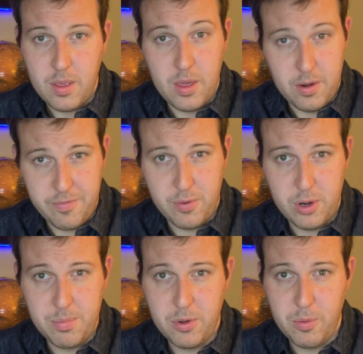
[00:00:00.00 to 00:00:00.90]
An
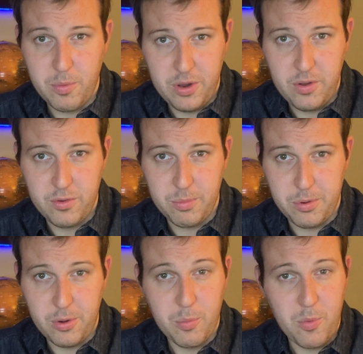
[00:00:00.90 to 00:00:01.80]
affordable,
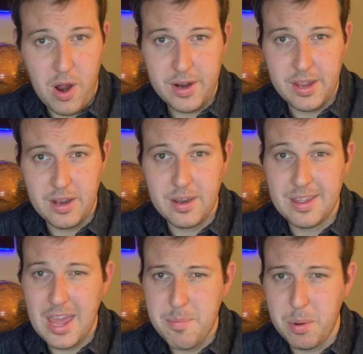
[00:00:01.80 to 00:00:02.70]
reusable rocket
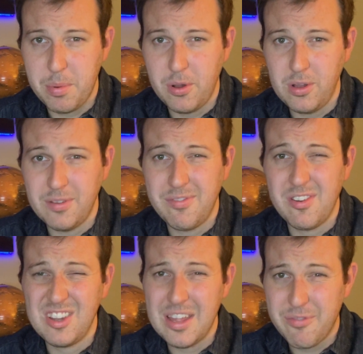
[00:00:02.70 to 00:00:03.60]
capable of
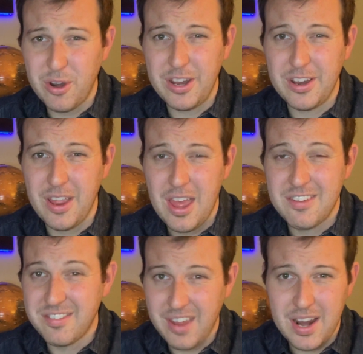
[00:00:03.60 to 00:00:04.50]
delivering
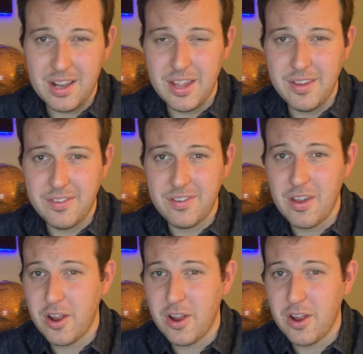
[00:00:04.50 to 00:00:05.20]
satellites,